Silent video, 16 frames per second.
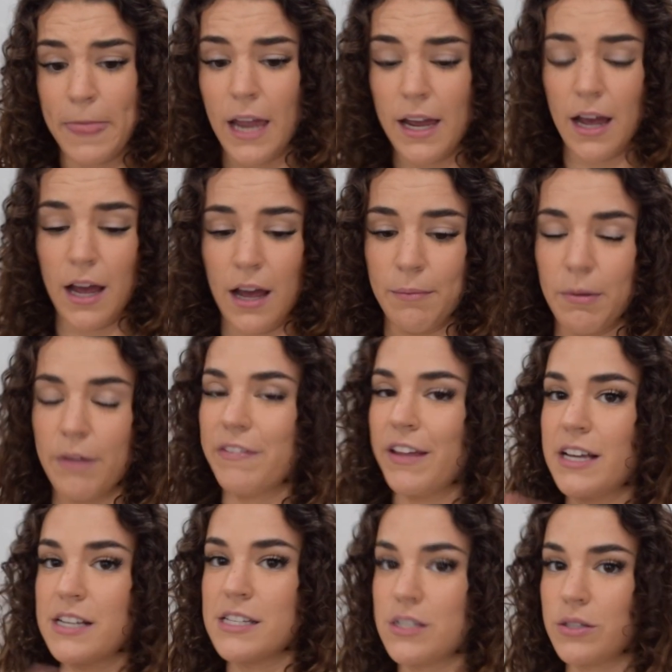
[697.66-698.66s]
of
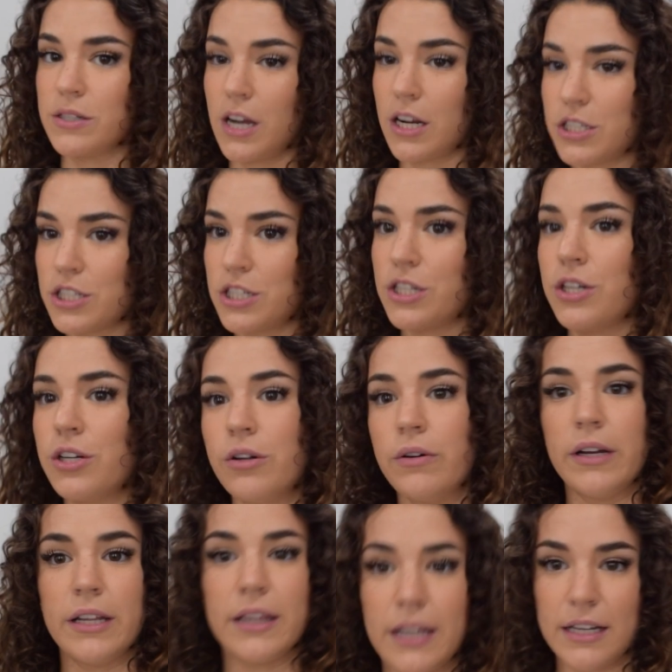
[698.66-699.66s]
things not to do
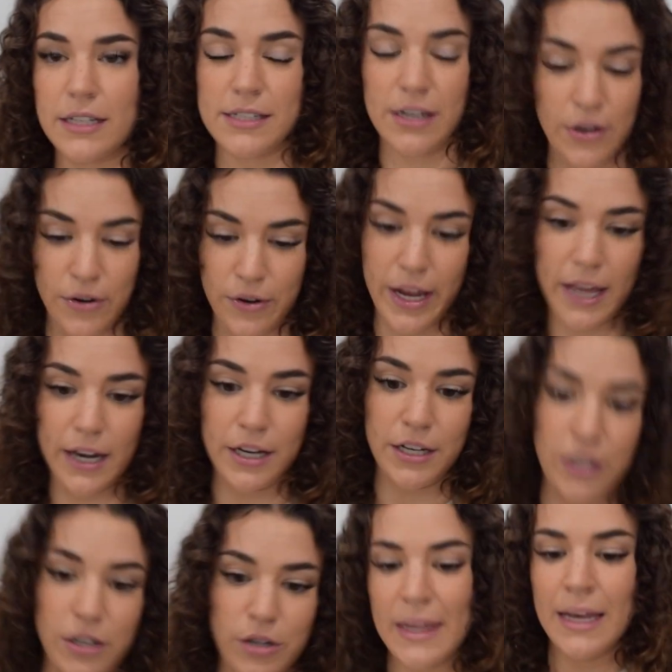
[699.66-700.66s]
and things that are okay to
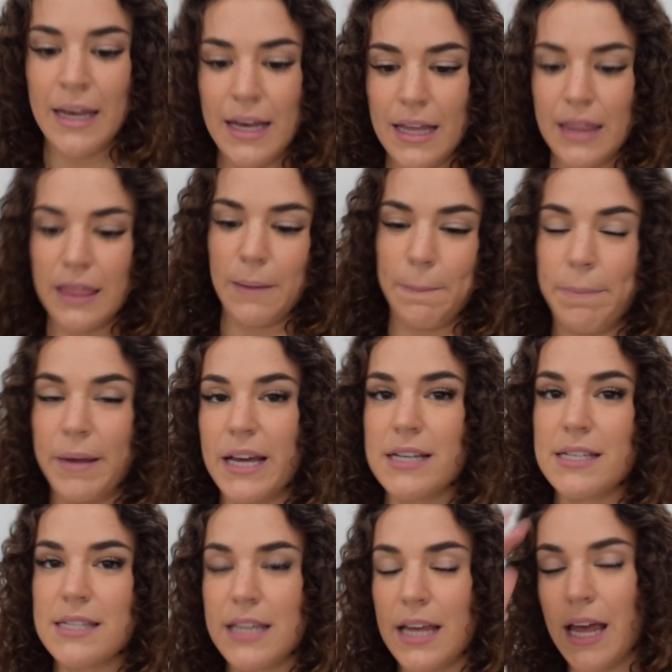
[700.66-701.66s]
do. The
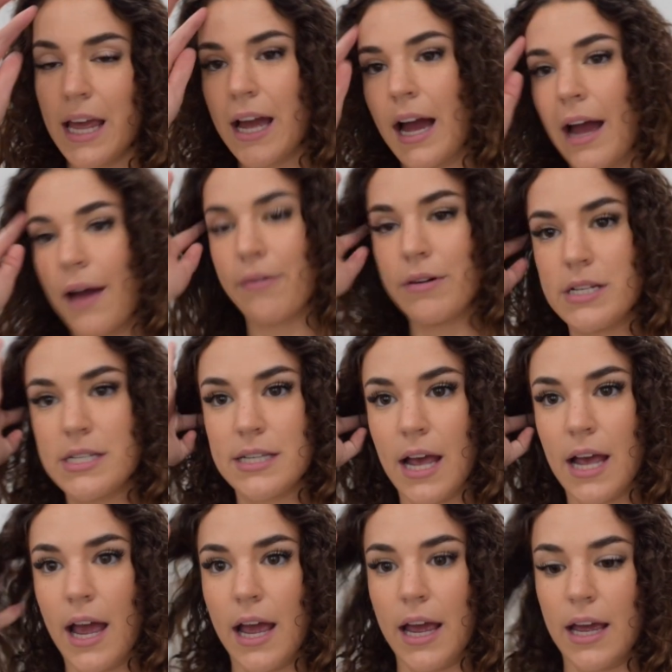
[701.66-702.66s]
biggest thing I would
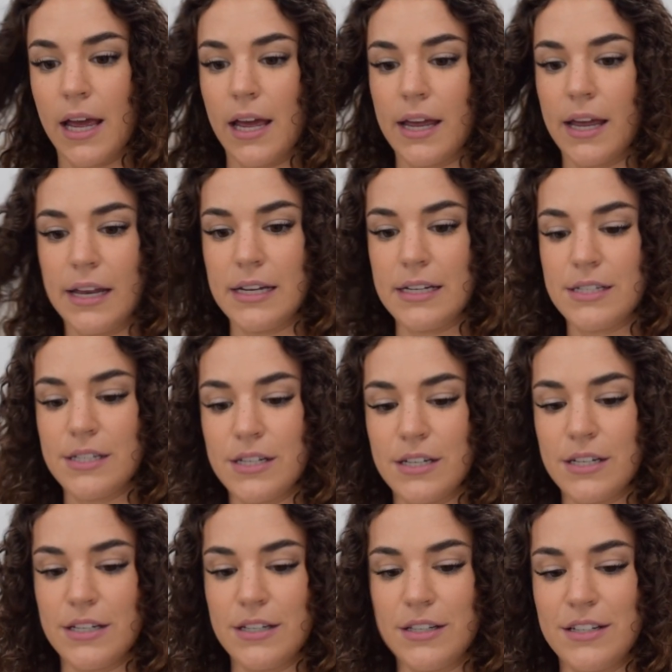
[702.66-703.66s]
say is
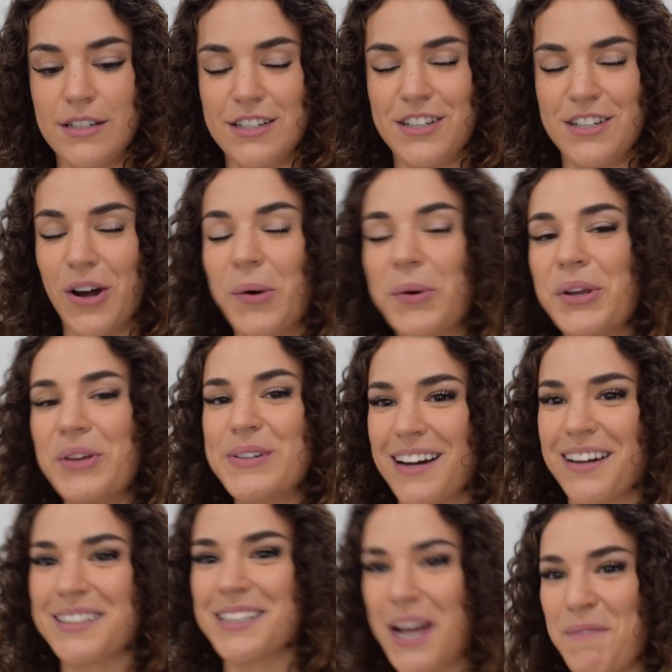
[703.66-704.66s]
don't use
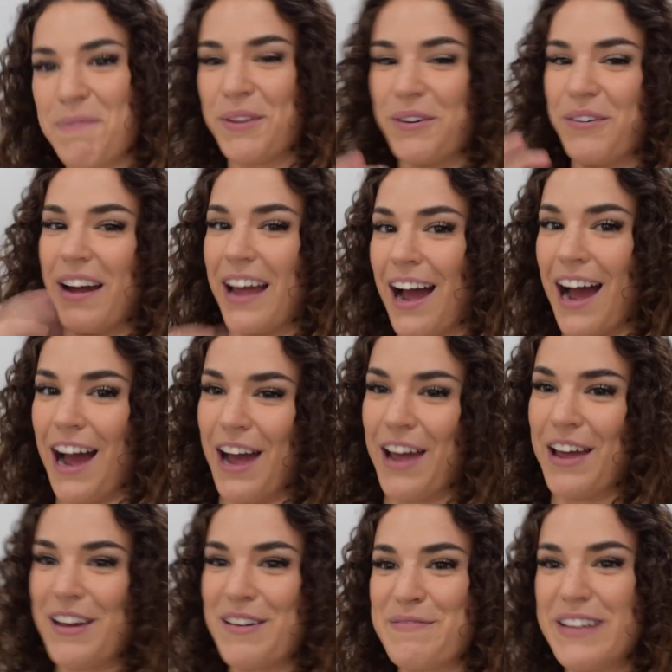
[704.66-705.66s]
duct tape the way I
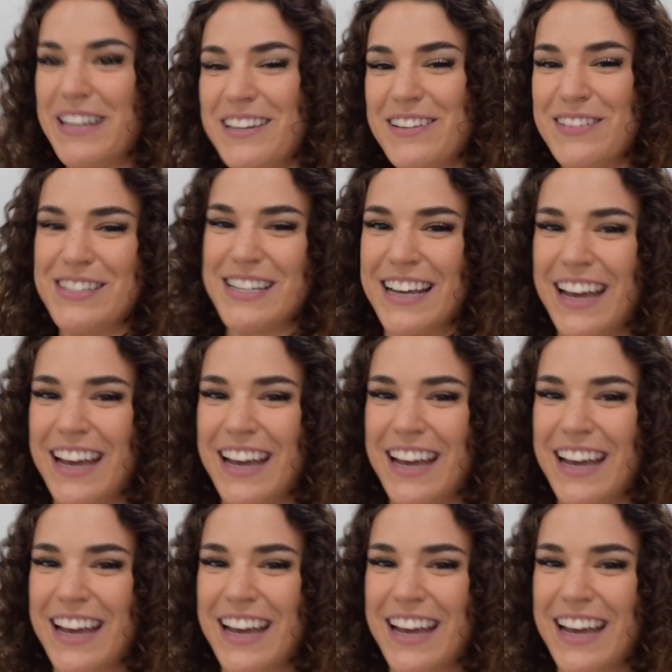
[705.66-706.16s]
have been using